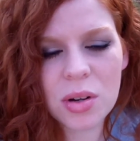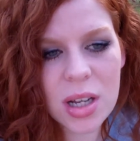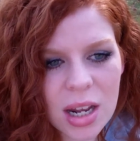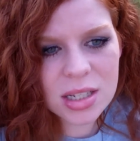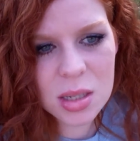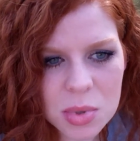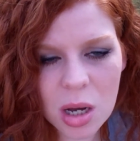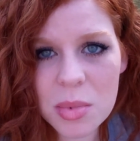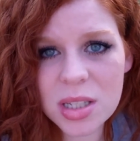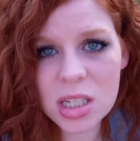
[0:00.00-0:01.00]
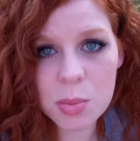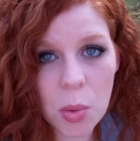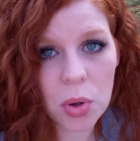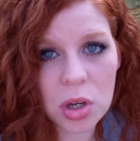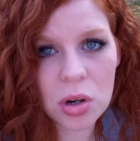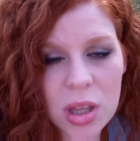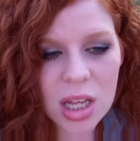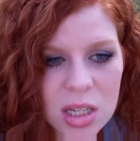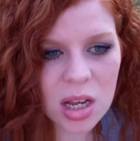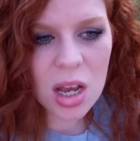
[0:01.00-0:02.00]
it kind of seems common sense, but when you're in
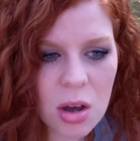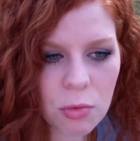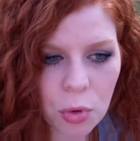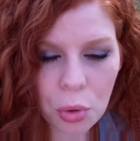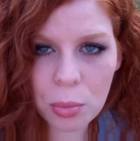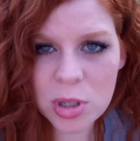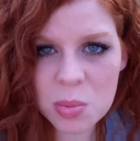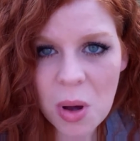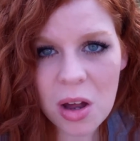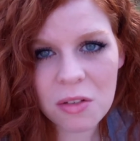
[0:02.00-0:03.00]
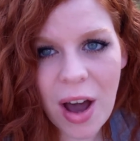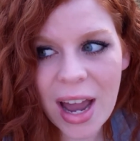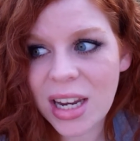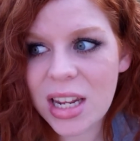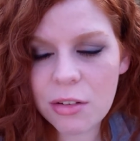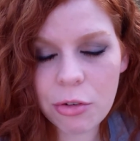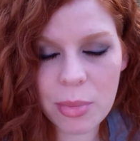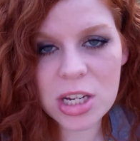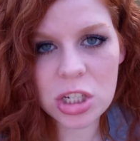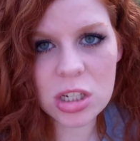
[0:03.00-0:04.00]
that vulnerable spot of, I need
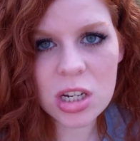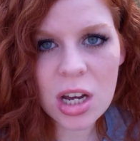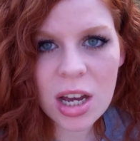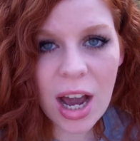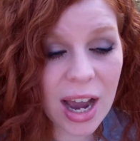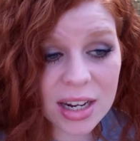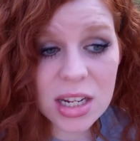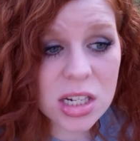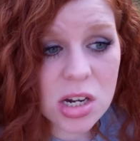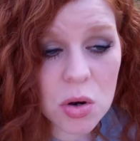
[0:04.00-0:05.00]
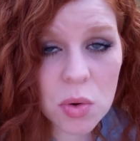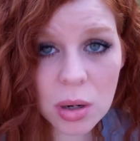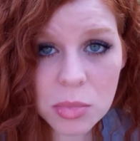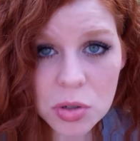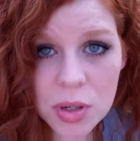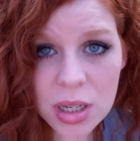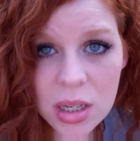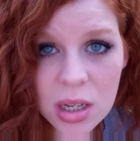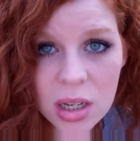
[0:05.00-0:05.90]
information, I need to know what I'm doing,